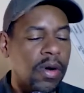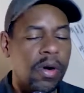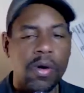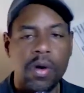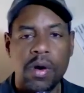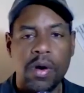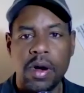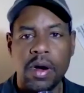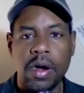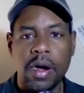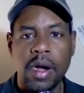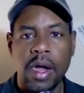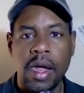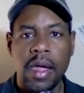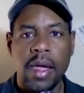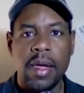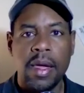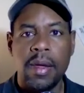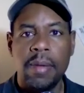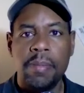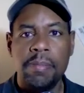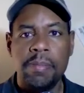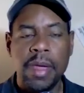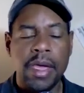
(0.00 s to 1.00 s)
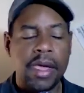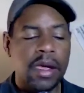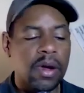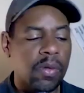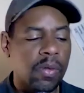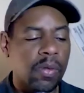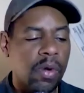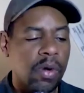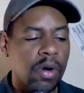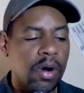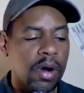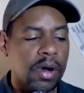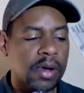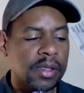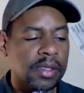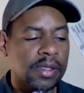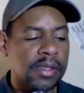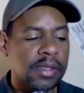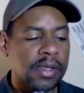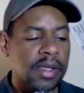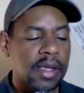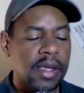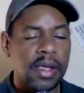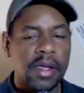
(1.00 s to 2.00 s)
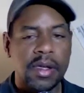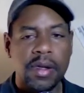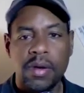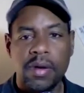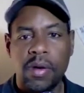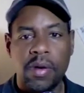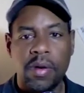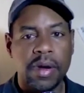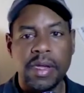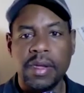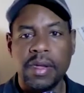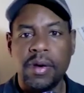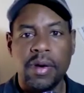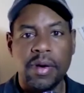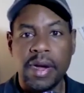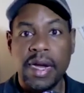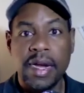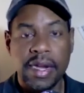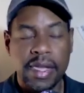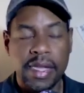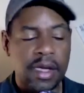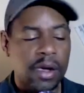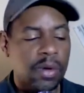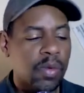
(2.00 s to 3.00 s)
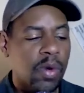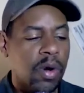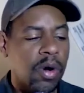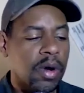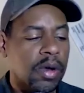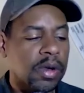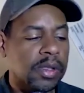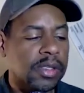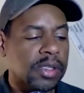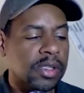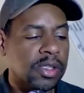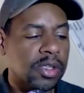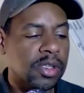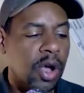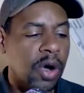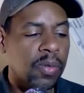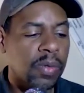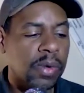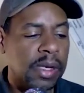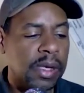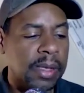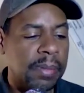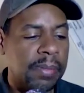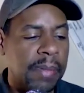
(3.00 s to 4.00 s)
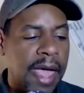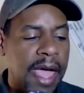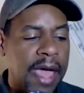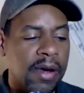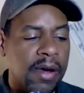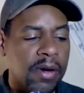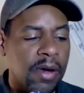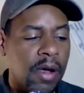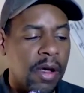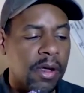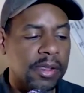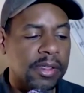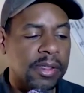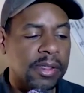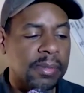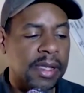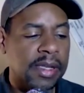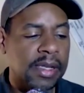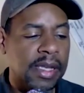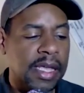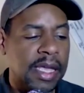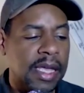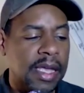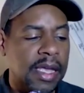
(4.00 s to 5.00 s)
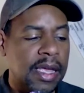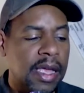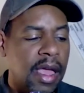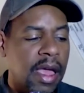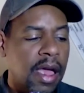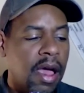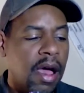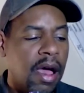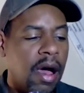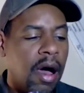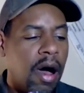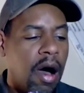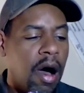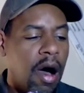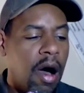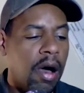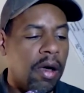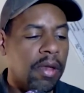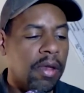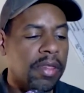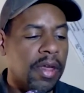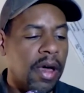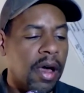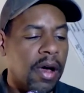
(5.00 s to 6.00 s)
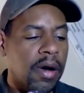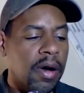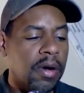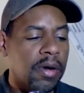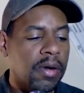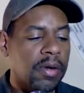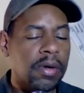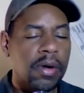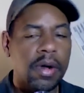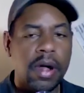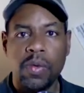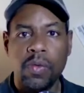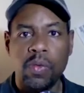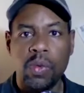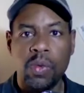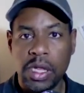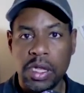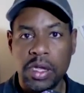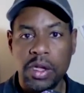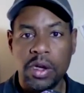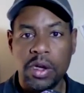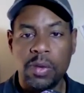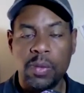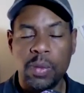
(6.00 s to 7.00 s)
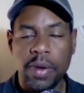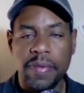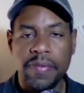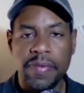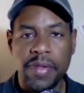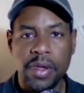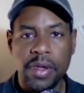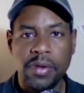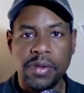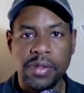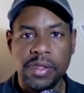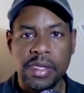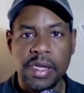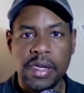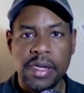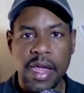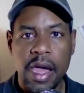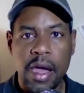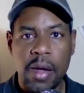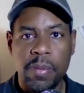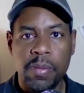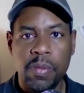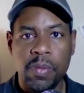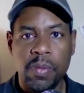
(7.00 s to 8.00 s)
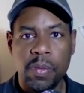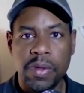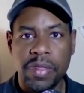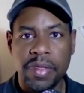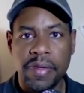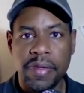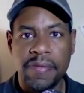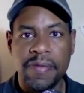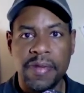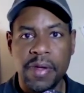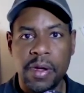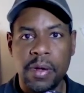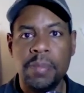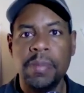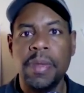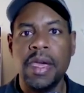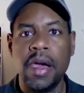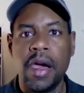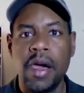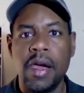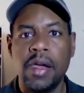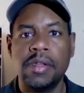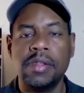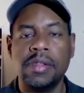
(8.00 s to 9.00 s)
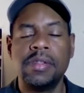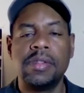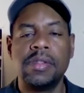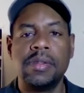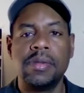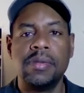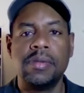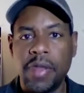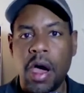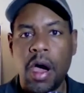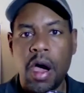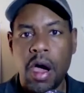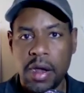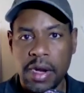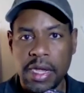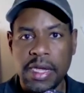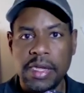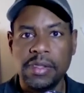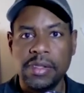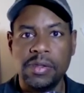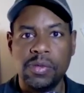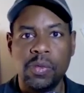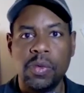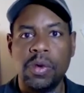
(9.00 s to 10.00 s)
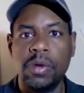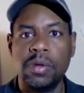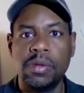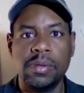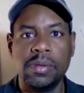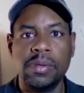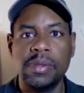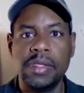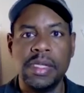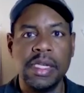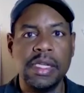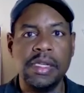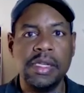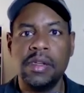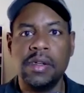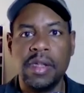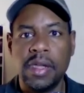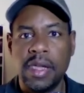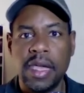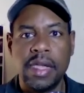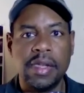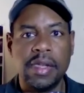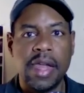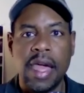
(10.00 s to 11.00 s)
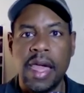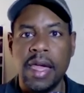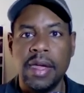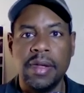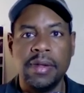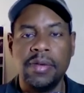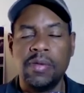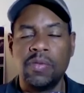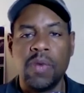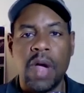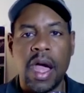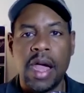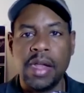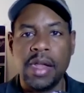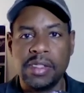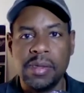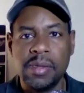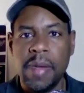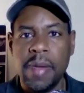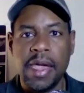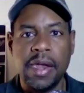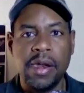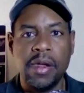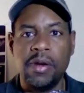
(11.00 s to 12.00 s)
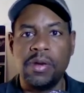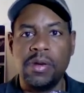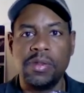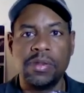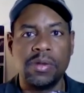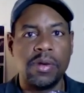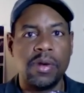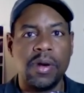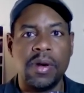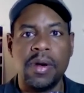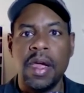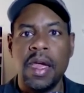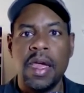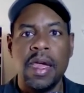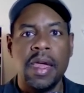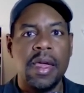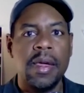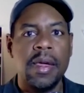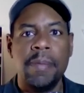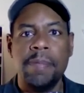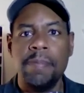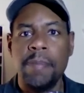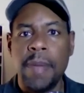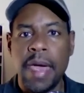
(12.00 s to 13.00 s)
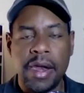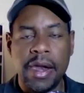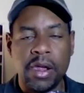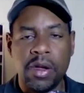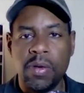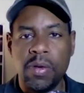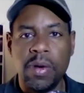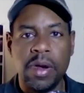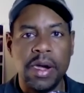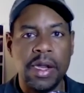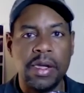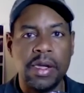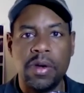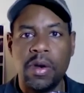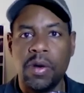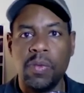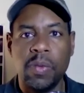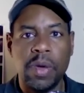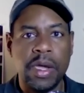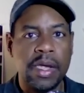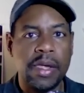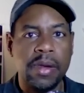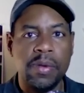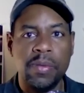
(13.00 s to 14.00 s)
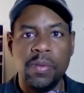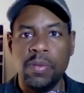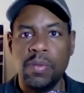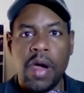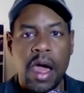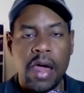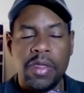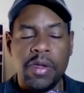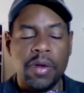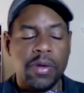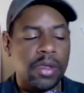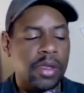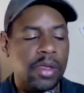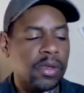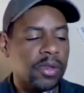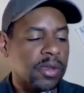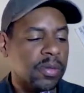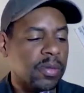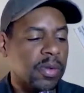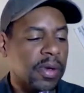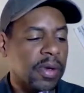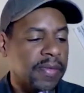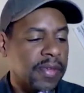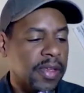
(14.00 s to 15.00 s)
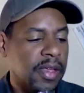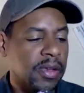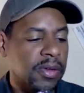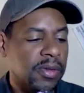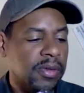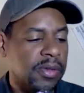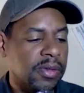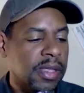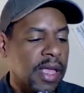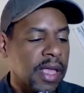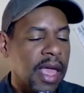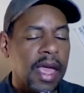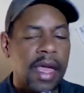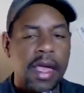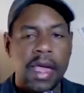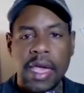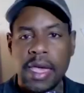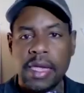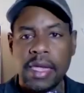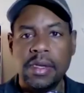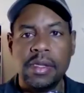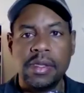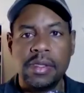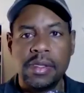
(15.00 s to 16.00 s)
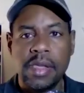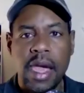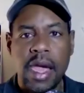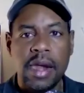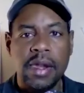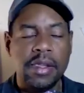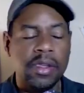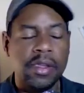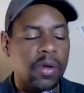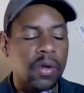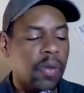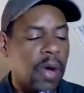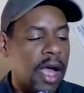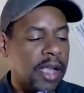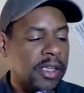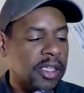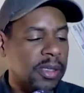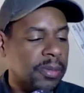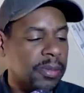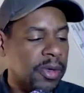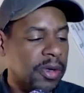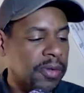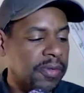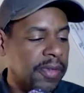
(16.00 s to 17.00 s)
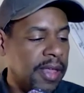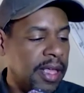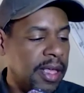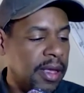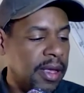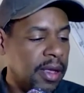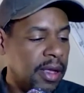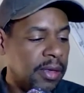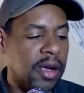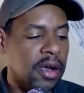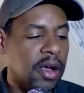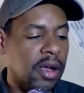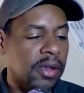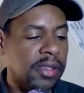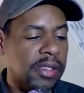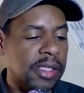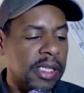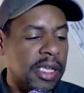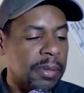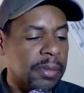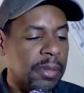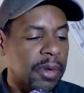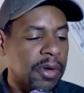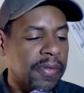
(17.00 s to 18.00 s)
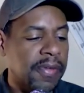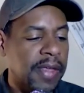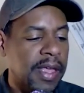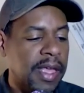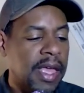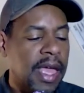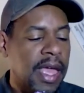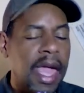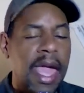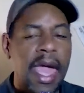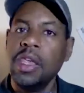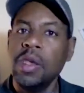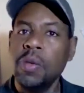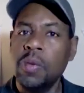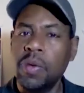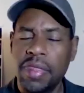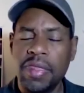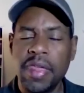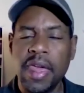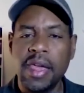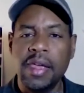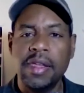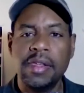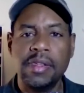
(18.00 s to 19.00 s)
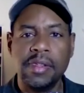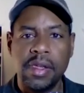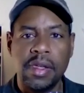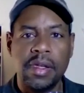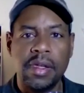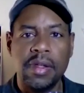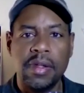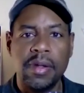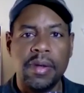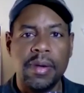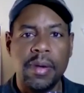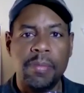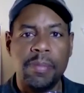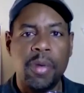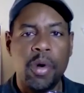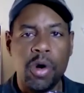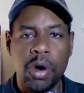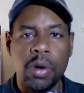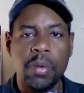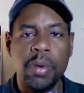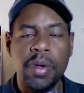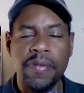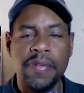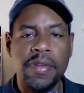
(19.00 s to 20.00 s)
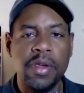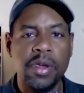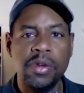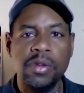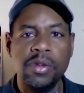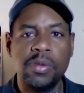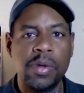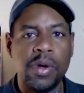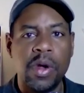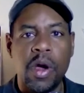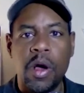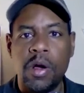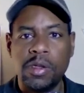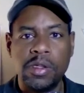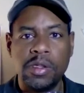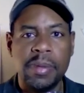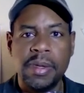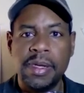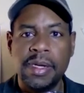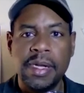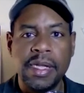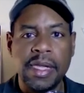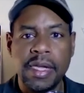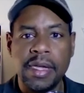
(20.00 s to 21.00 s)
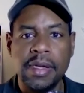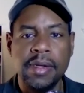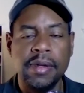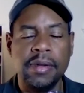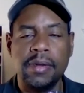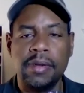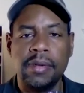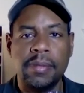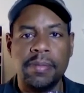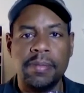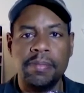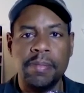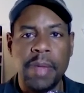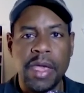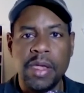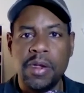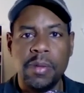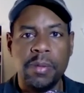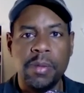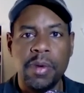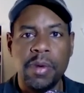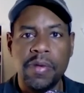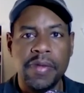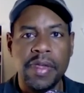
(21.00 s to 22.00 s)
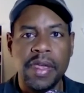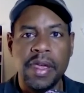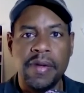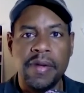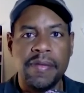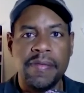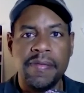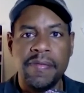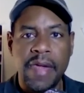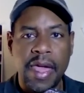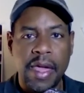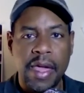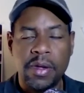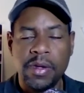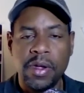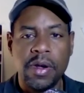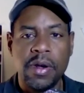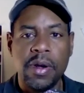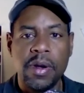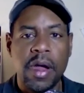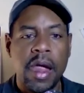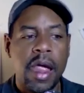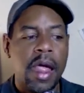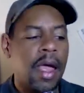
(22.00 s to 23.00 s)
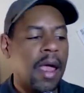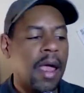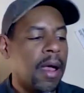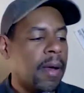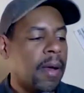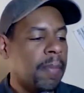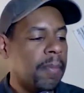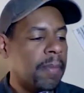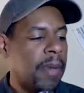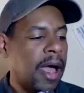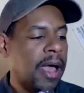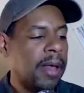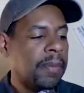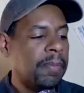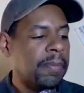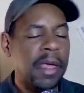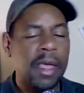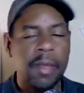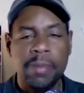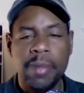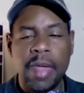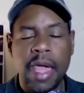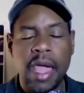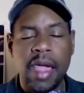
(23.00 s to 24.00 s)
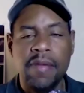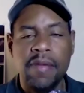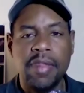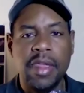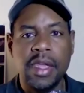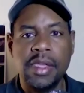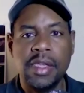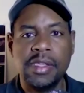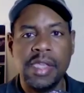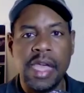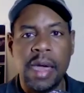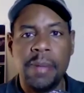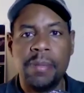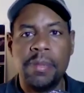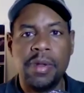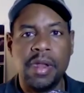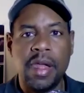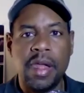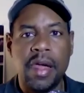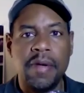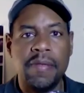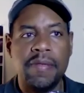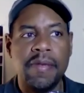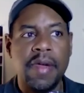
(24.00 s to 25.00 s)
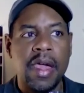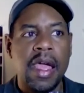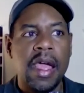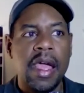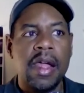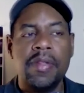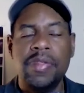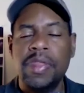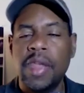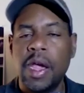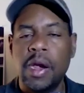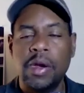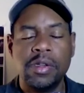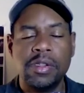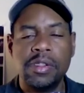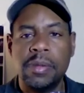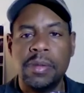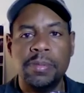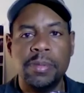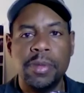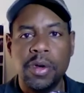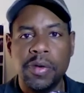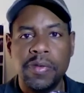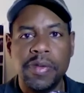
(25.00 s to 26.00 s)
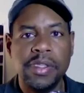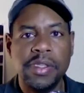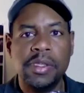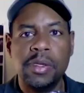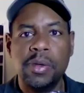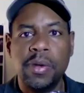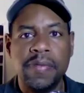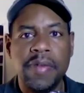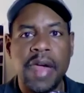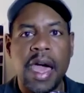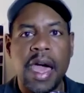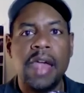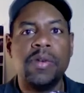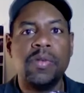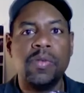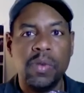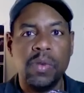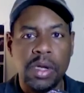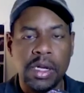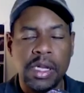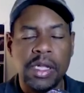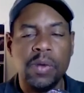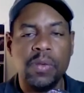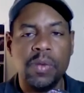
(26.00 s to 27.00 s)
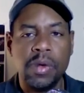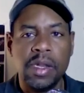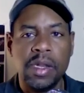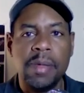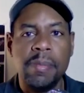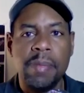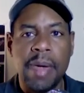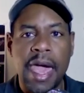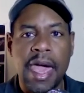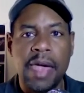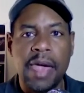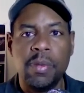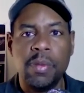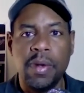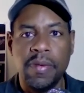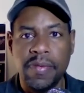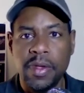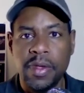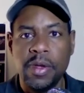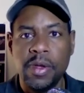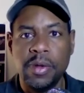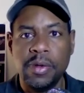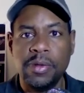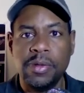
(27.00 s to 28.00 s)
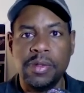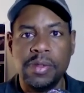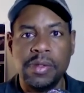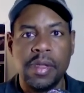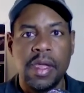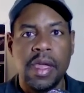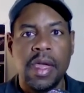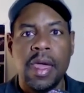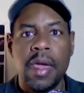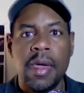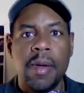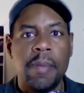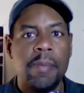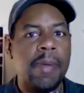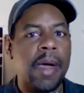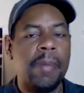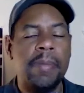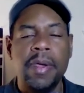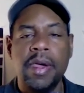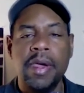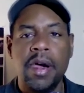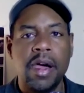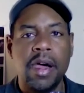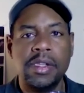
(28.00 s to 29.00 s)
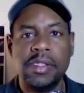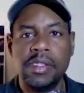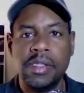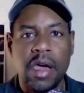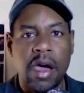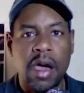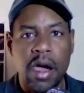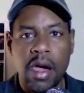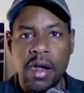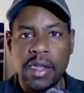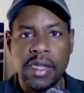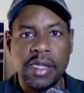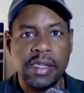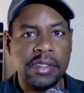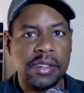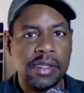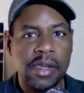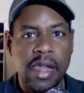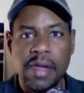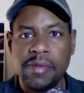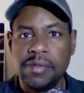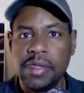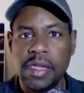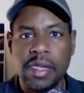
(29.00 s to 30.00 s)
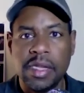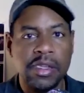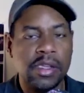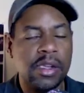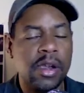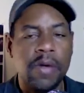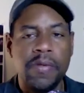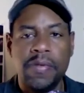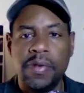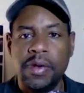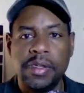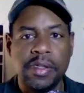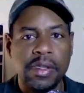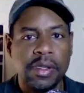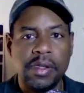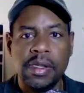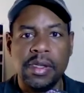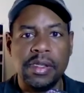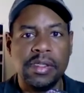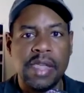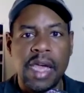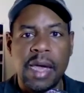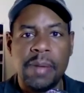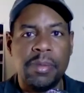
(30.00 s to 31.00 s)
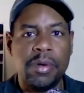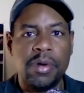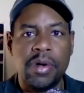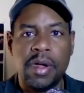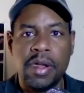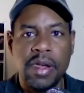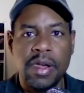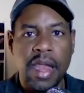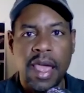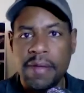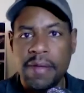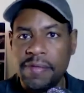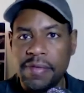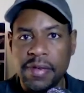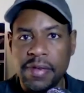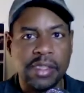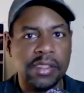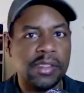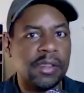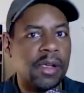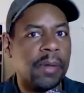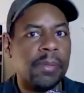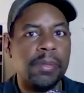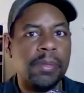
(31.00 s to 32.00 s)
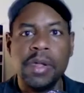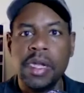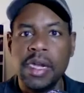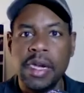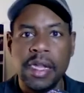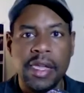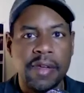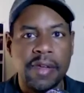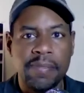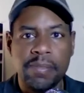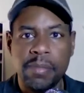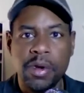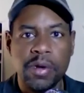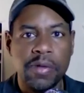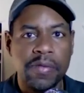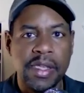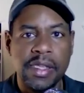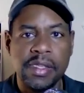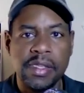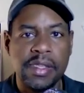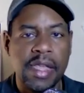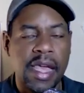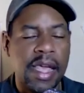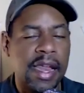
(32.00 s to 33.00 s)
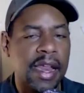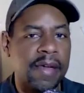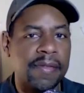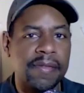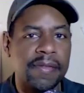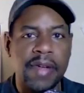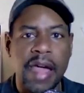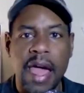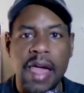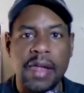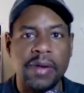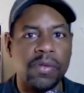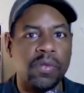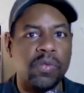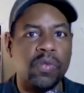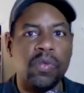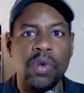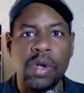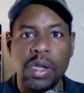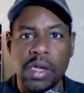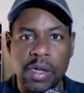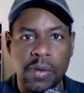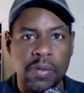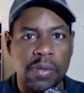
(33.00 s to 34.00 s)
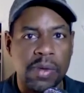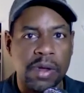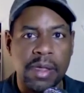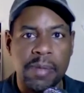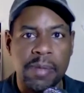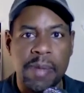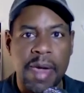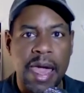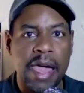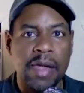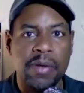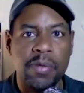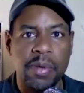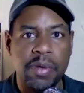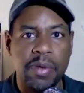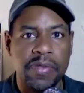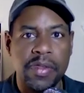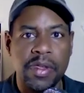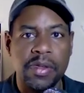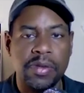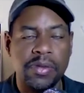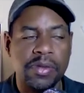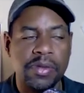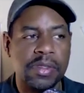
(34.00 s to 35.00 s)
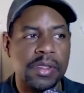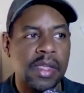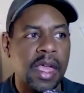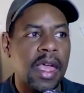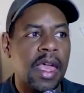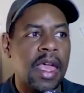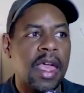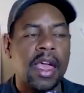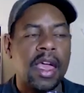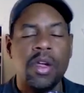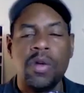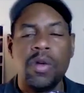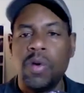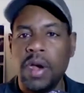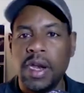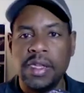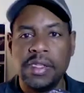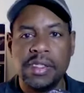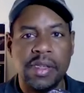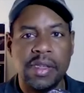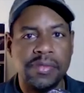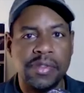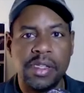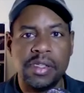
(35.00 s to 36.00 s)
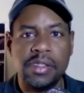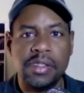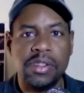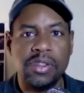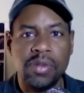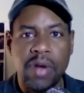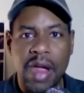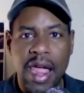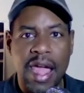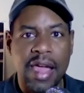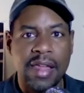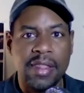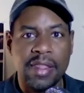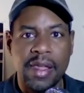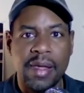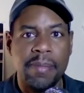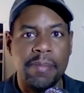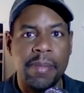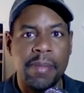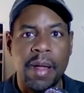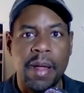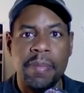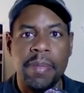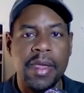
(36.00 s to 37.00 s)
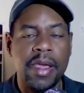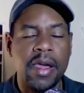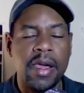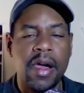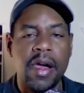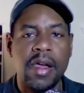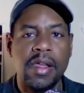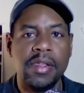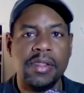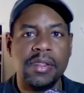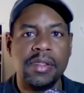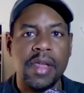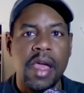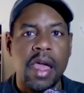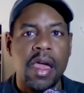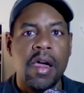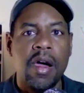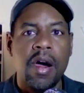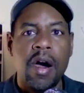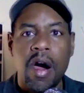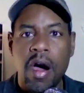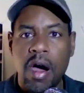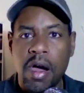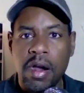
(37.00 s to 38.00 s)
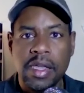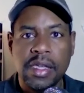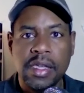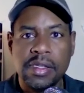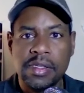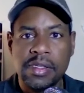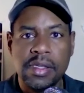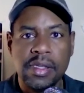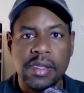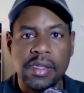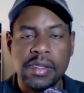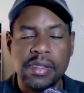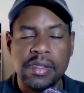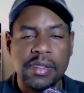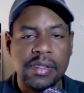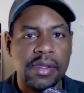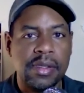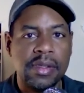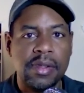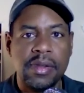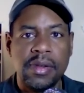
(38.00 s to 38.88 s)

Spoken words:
or big awards, or any awards, don't really matter ultimately, although really good reviews can help with the film because the audience will tend to look at like Rotten Tomatoes or Metacritic or read other user reviews in deciding to watch a movie or go see a movie. You would think poor reviews would ultimately make your movie a failure, but Pip gave the example of there are some movies who have gotten really, really bad reviews, but because the audience loves it, for example, on Netflix, there are plenty of movies that have gotten really, really bad reviews. Critics have just dragged them, but because audiences